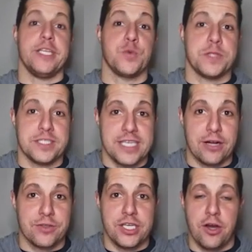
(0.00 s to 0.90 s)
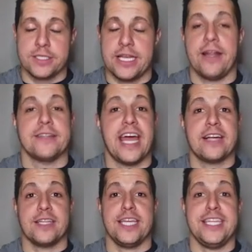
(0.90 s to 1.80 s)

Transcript: He's with the Seattle Seahawks now. Now, technically,